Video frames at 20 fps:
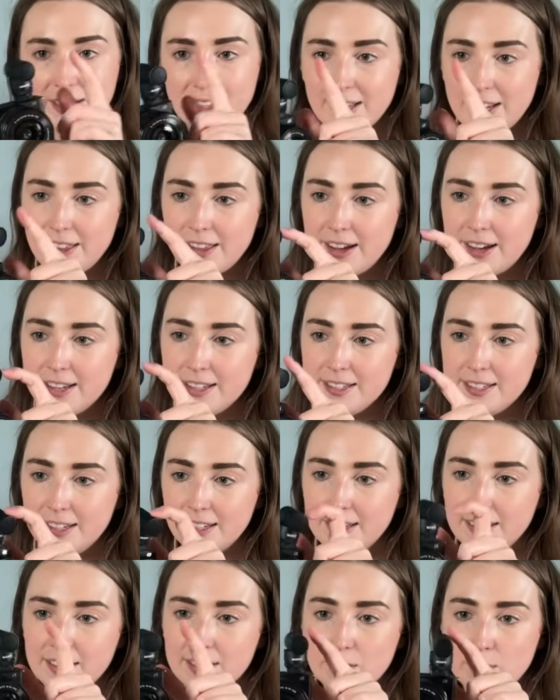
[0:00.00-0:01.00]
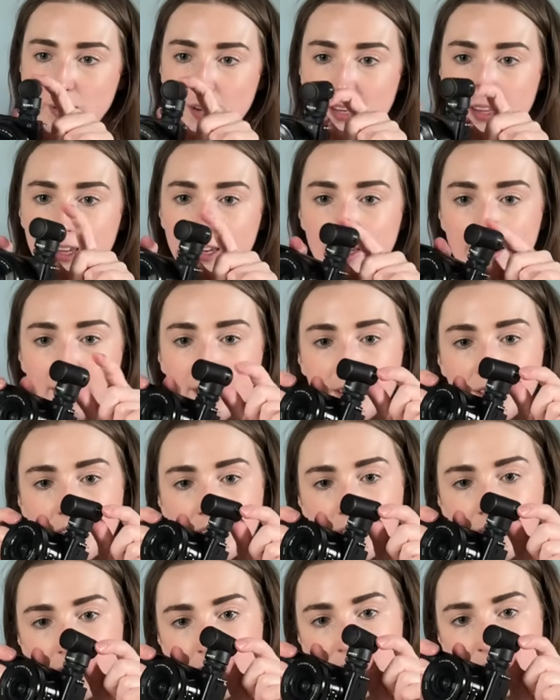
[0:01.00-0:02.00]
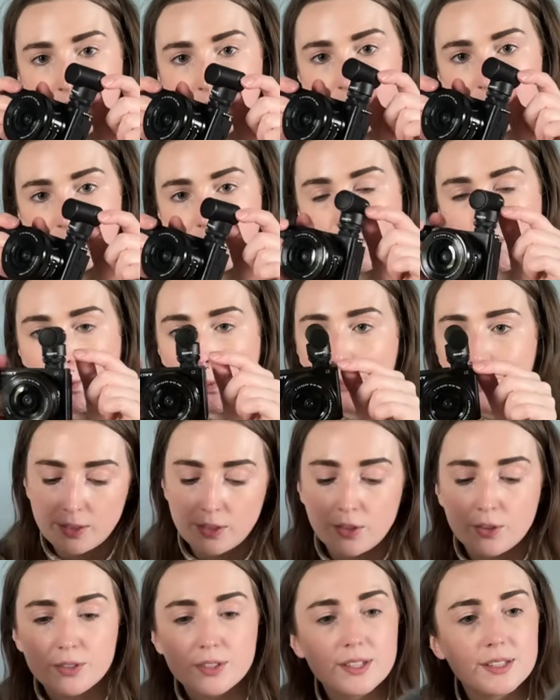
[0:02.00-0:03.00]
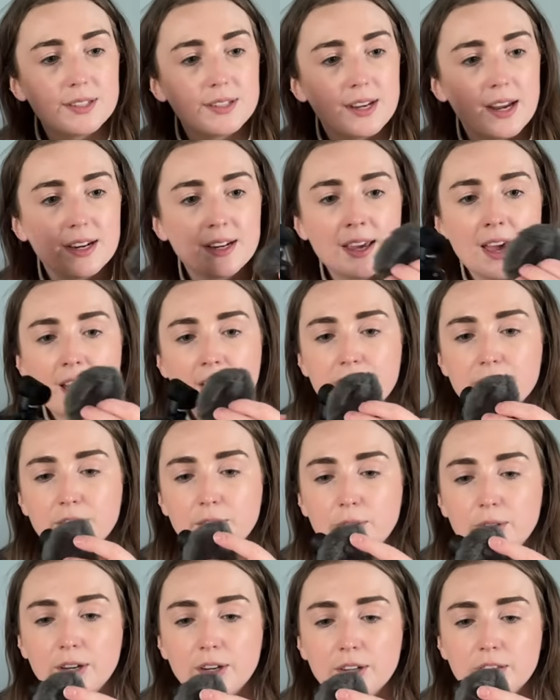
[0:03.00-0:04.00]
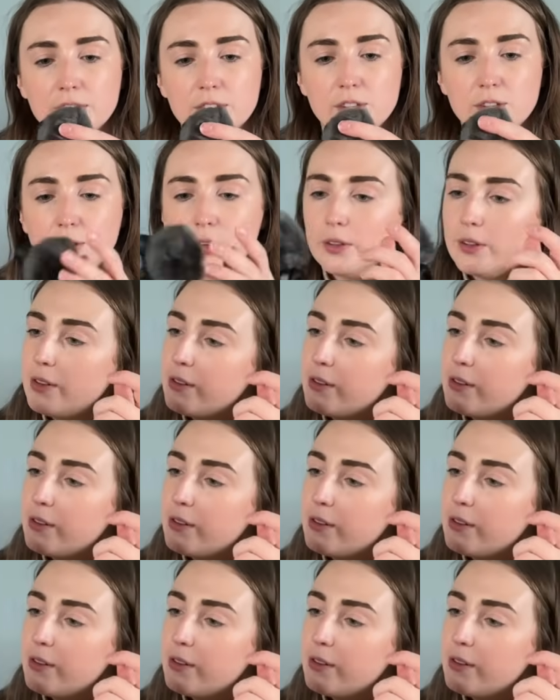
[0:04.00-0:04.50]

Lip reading: like that, isn't it? And it's quite like, and there's this dead cat for going on it too.